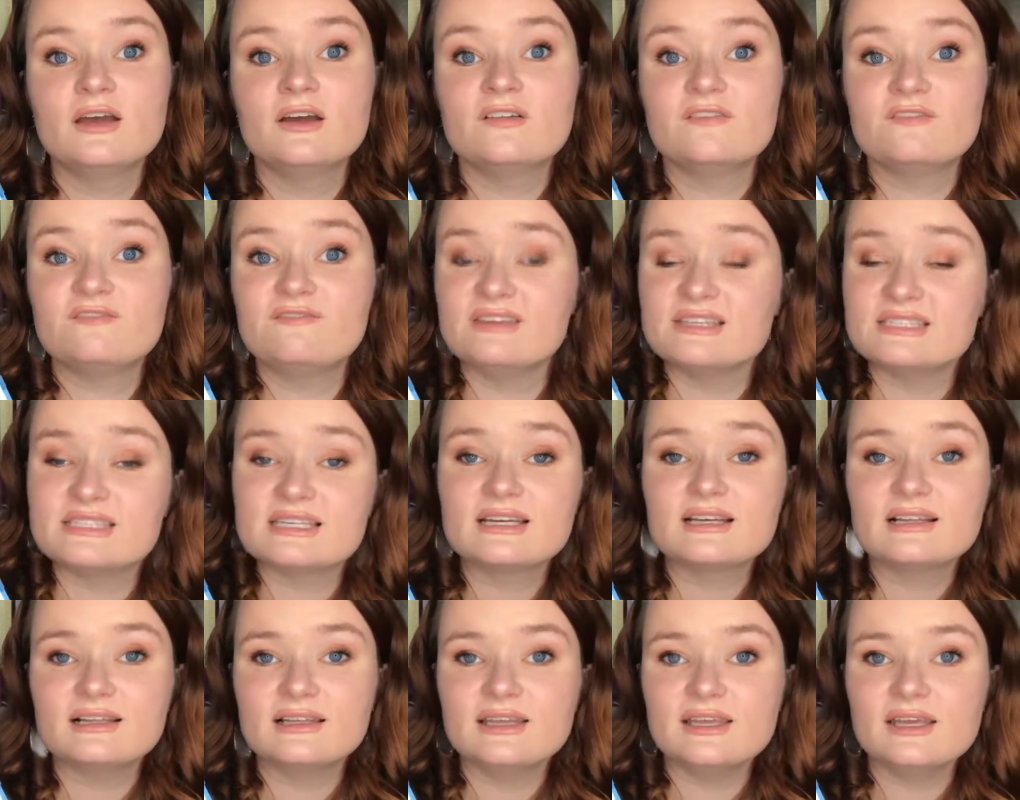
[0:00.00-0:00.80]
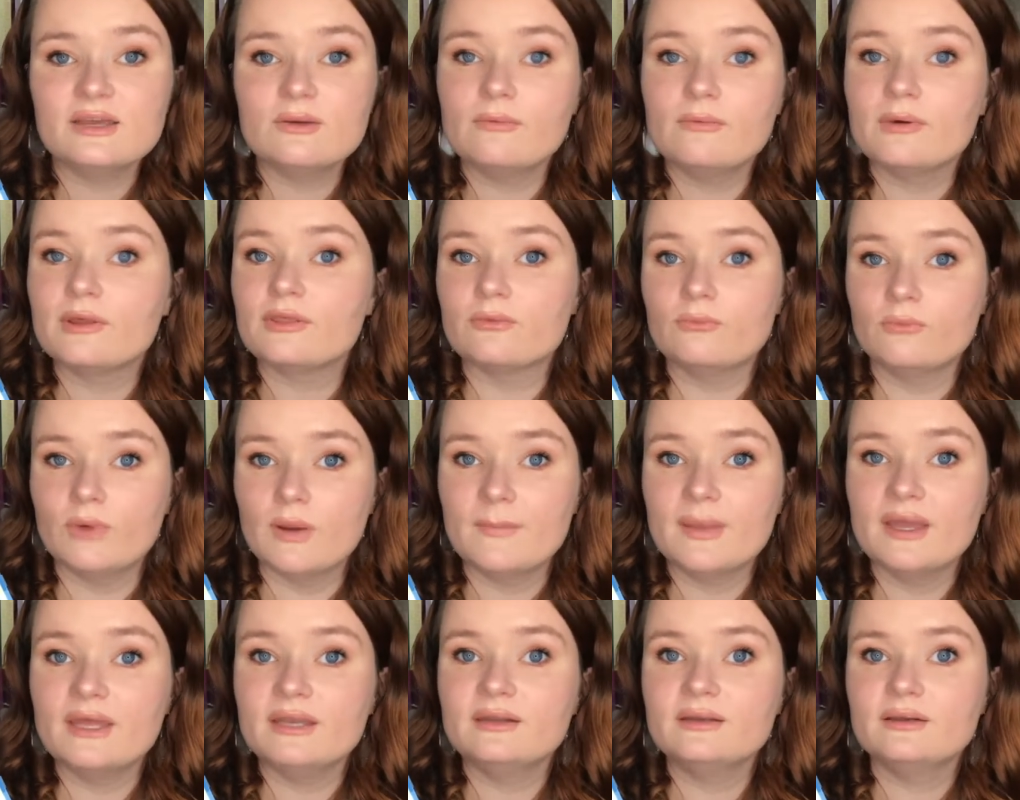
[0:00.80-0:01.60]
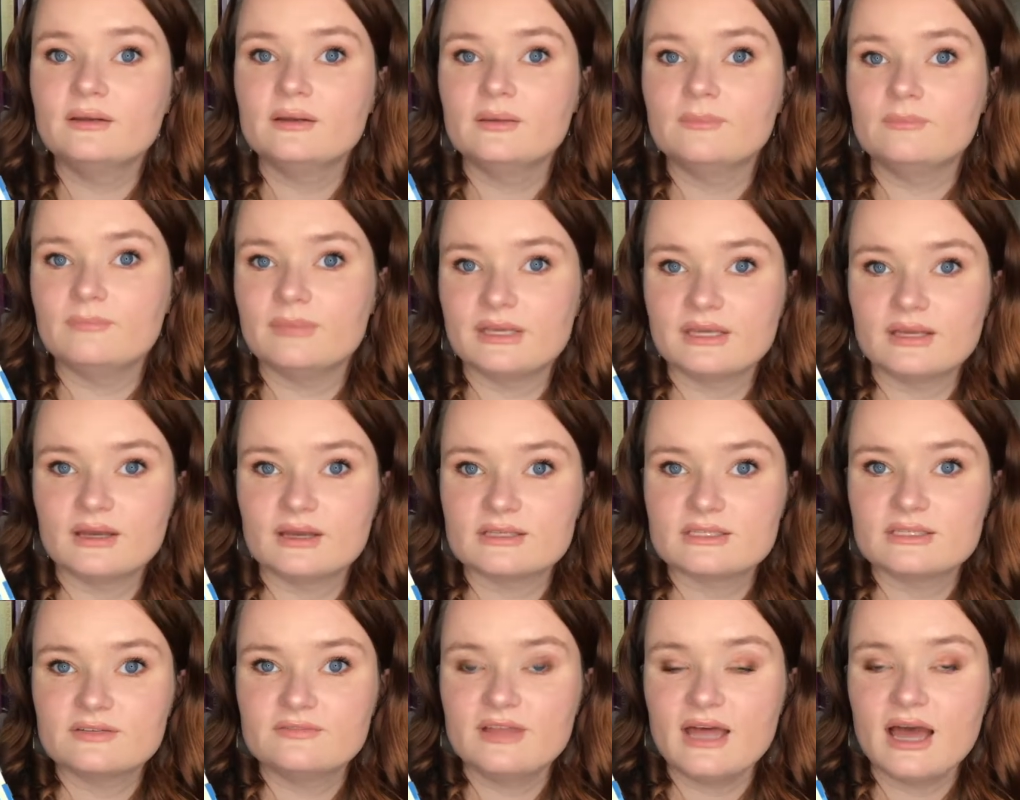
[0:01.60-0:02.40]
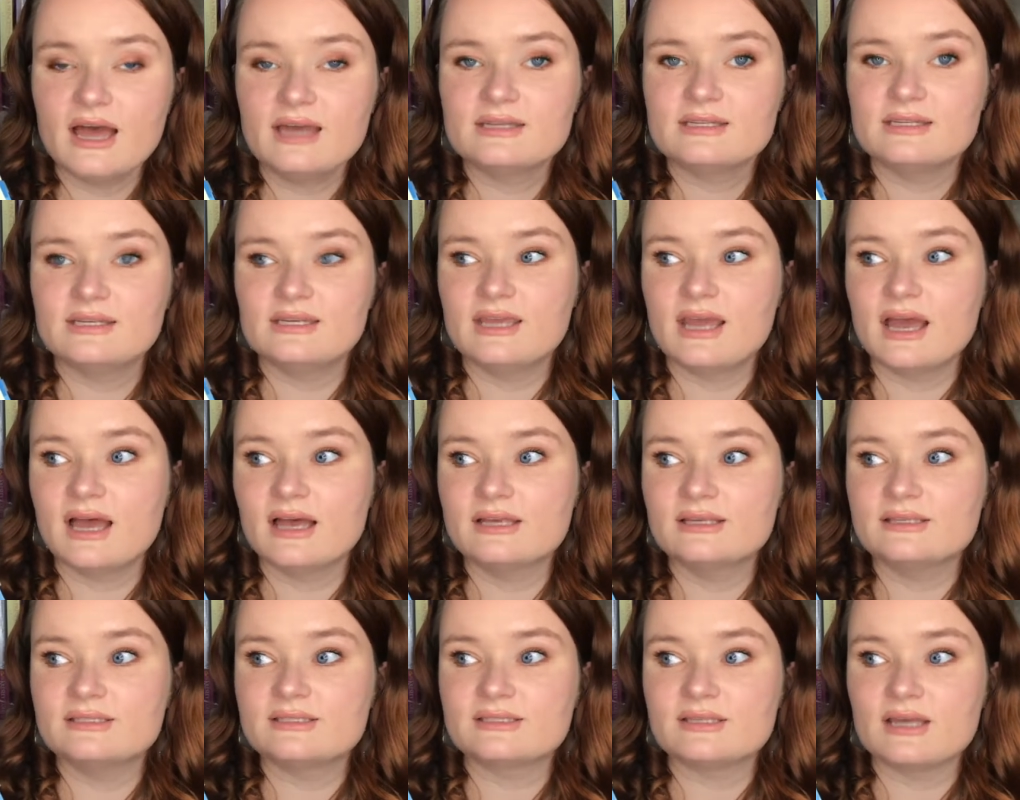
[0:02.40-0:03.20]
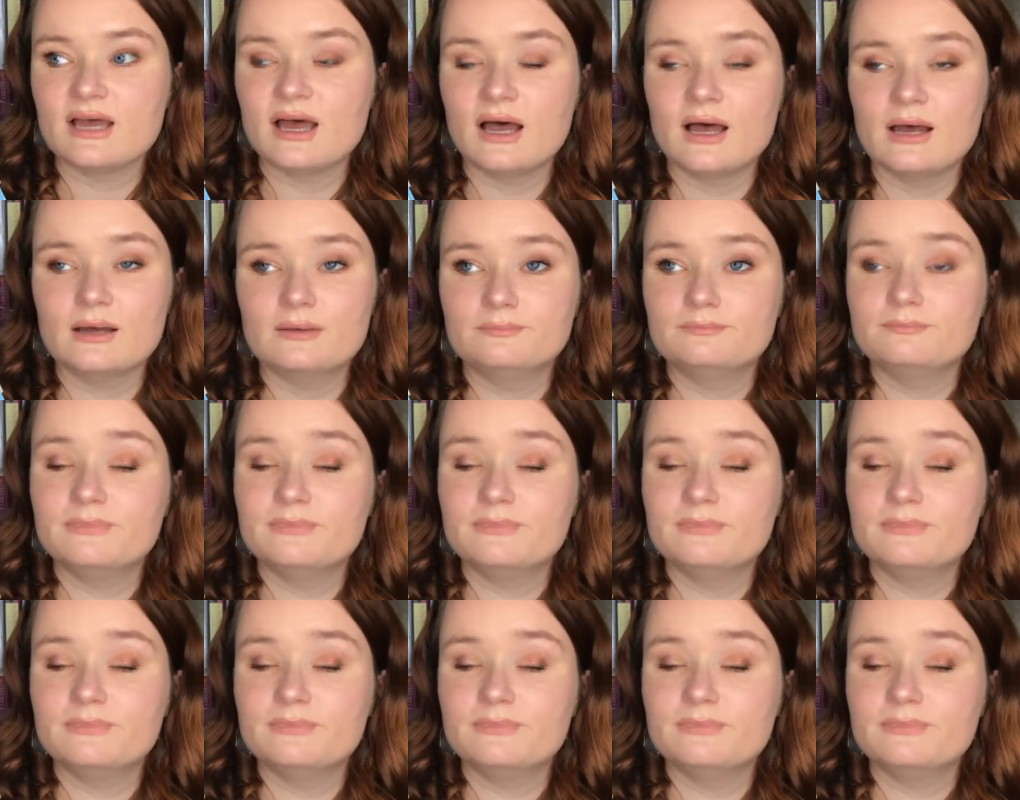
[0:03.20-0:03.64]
physically with women because of that he has uh,